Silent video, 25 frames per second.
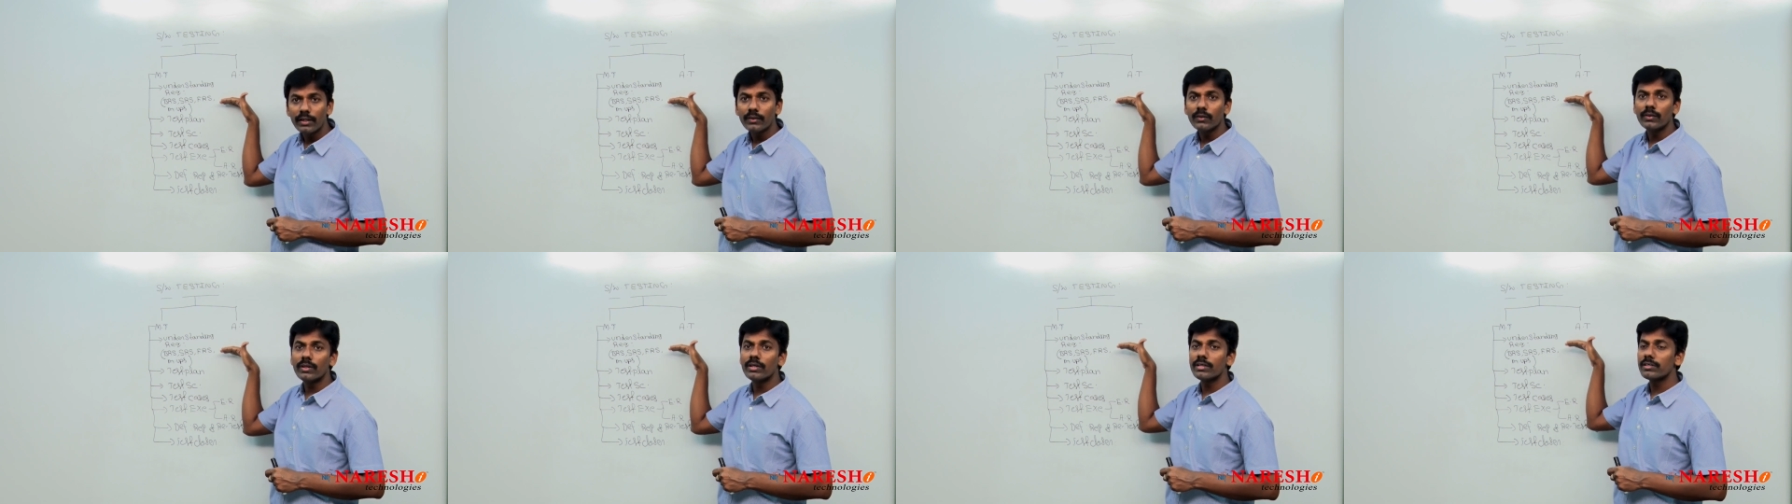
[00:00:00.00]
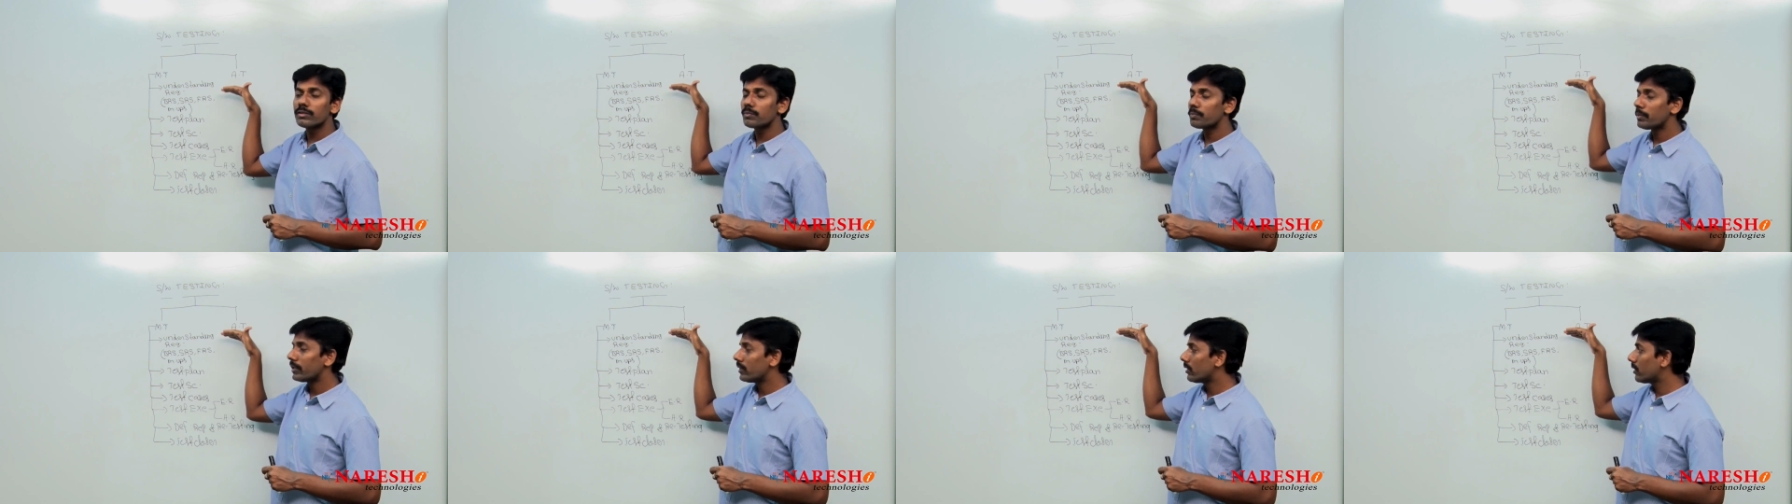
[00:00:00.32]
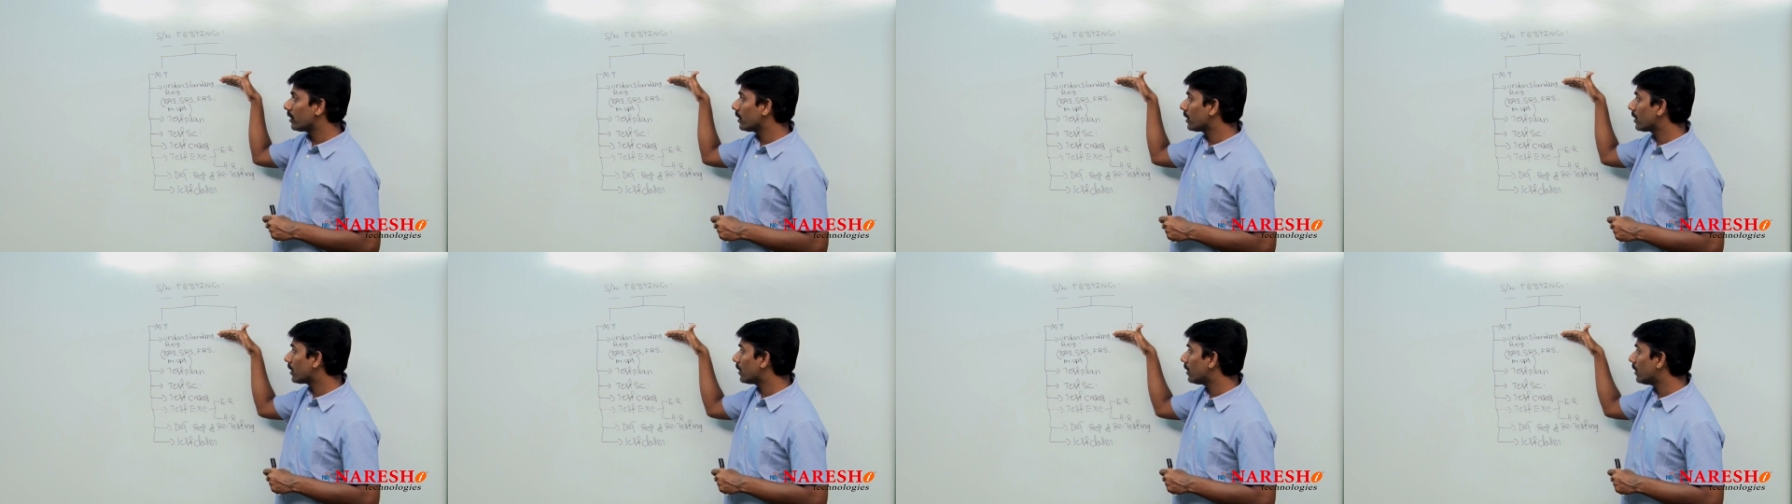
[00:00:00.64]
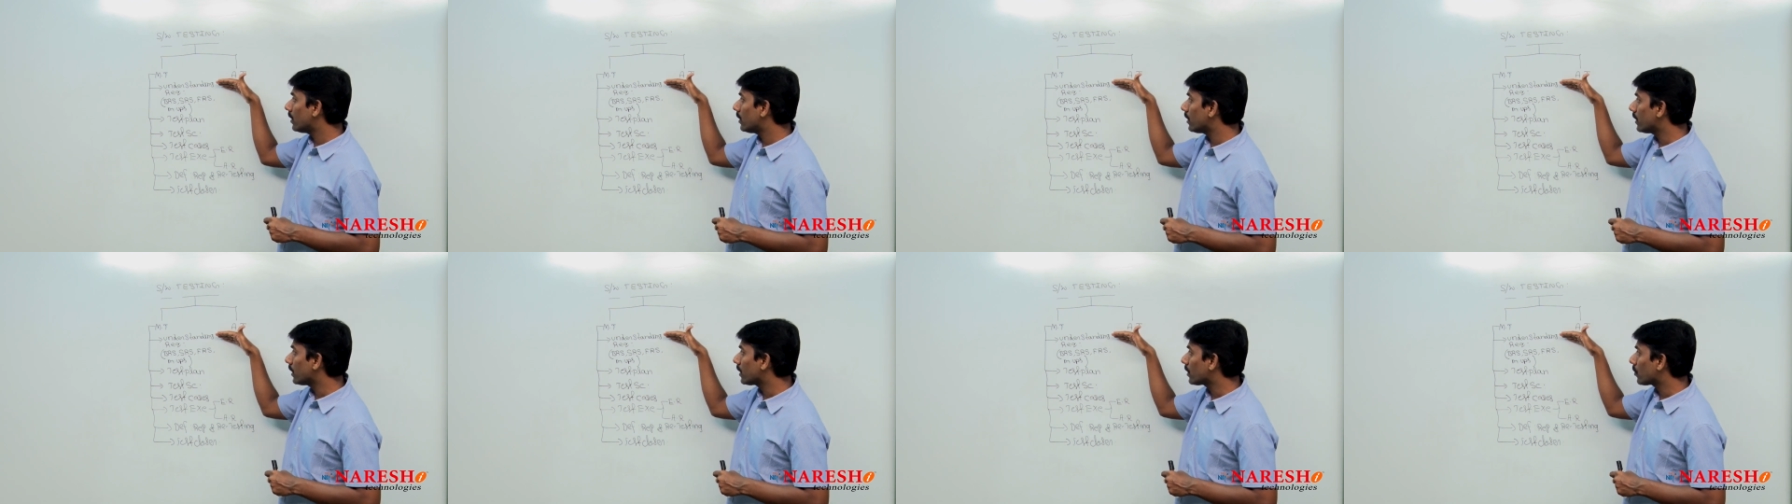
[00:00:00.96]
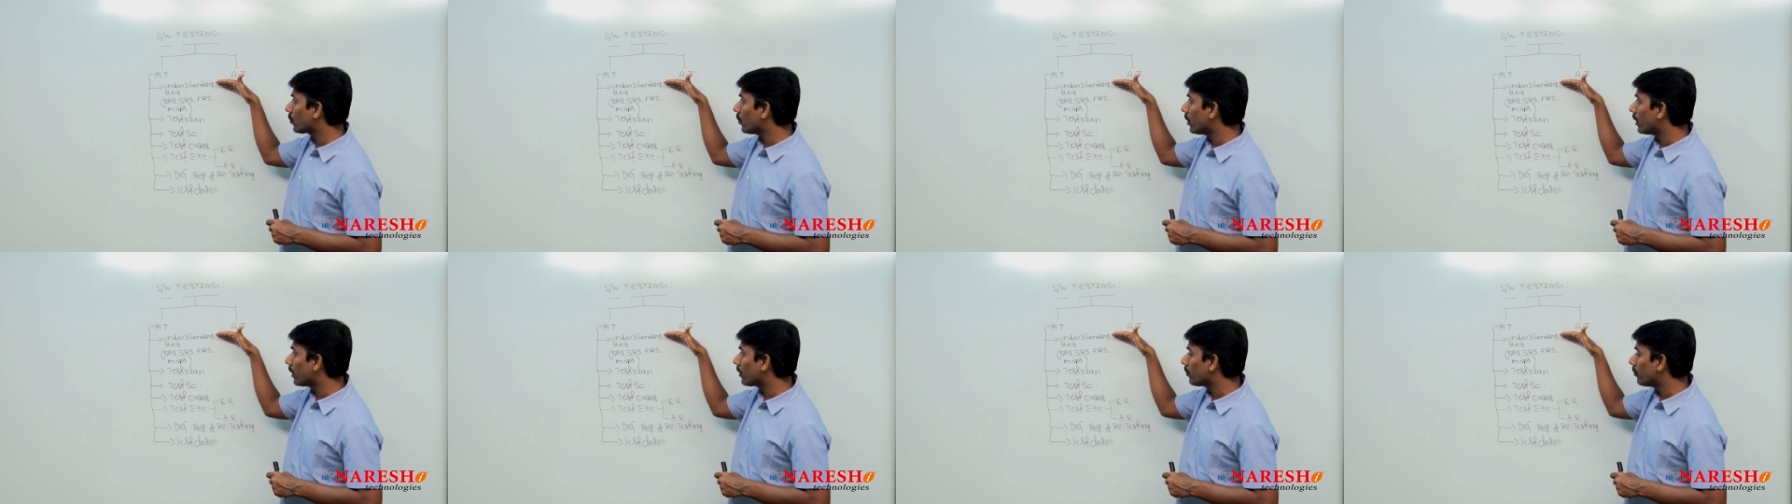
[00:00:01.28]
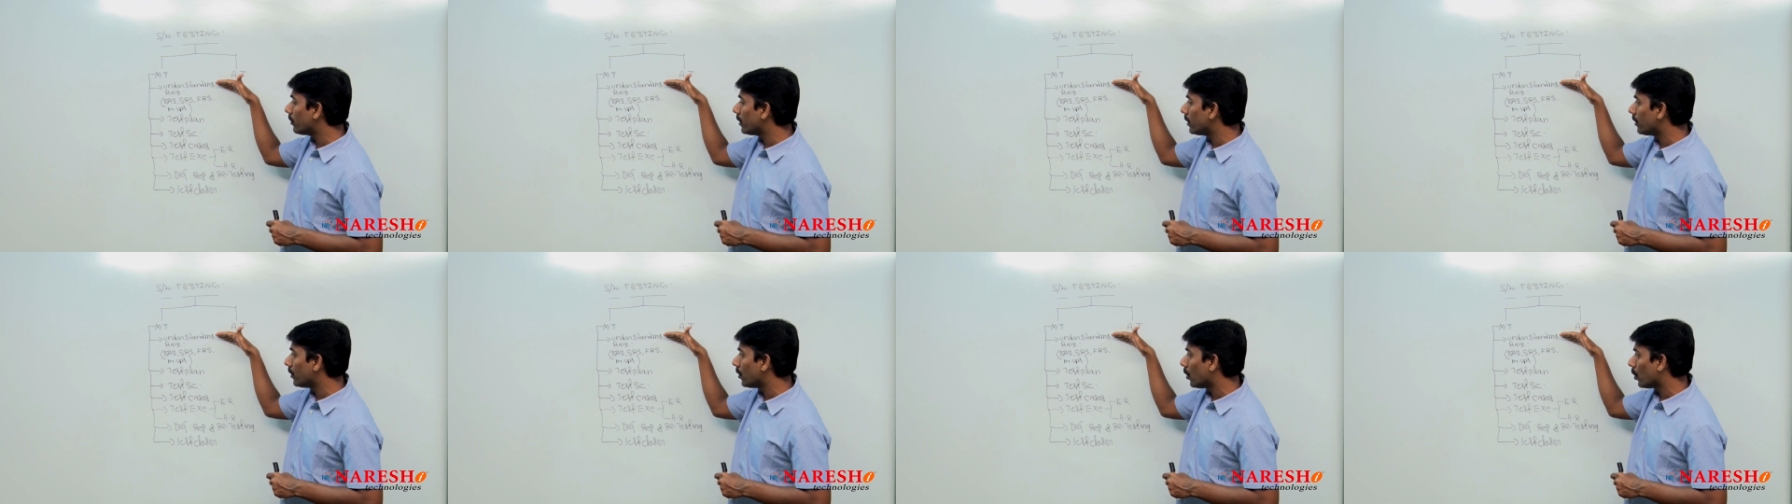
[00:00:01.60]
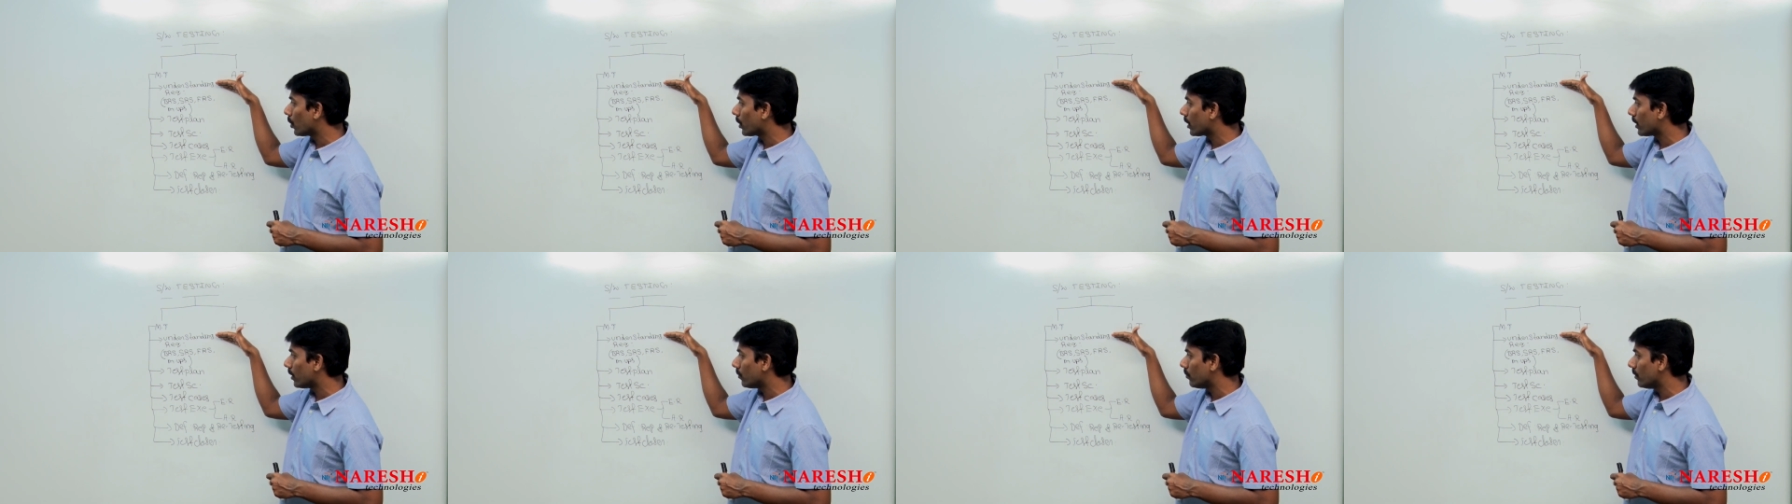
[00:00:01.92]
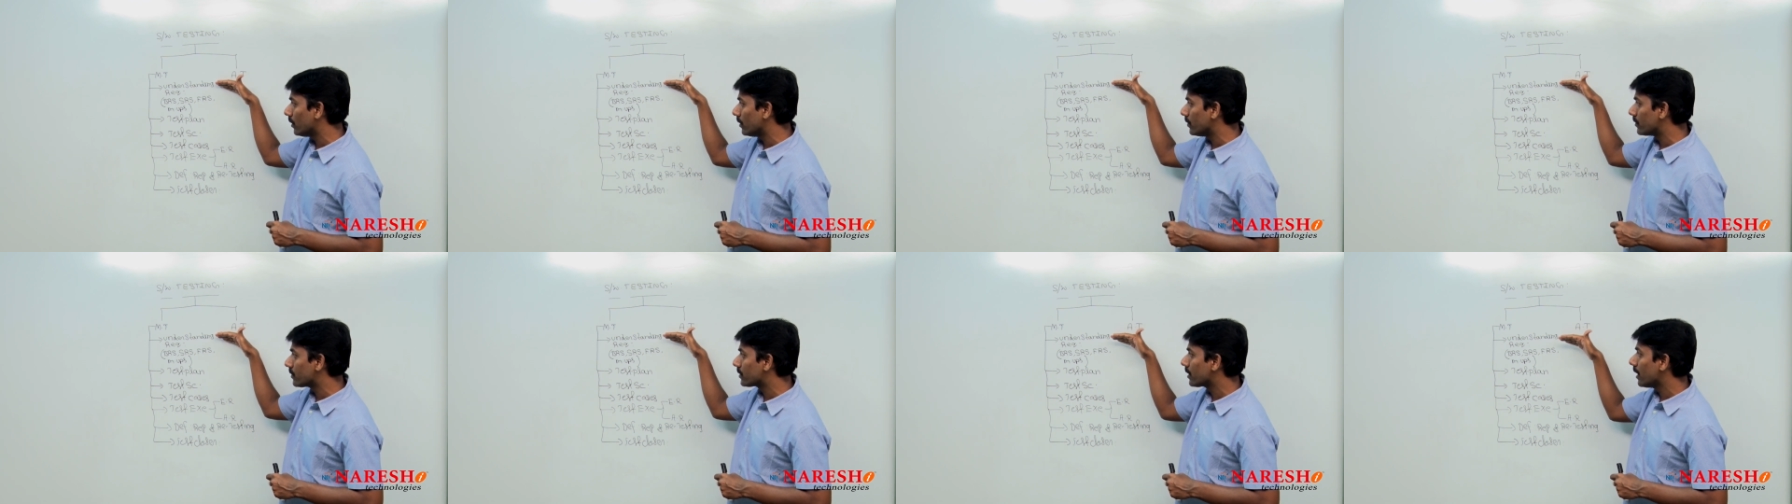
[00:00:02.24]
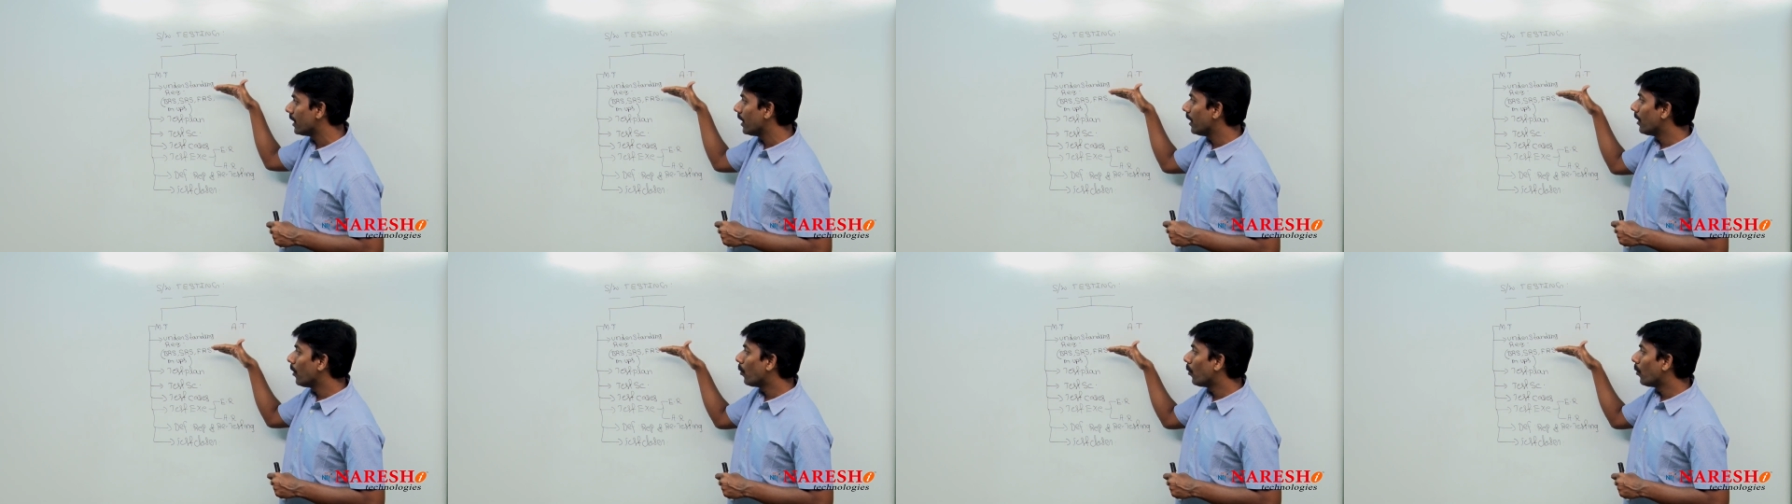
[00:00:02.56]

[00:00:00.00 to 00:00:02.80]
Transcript: this particular requirement documents.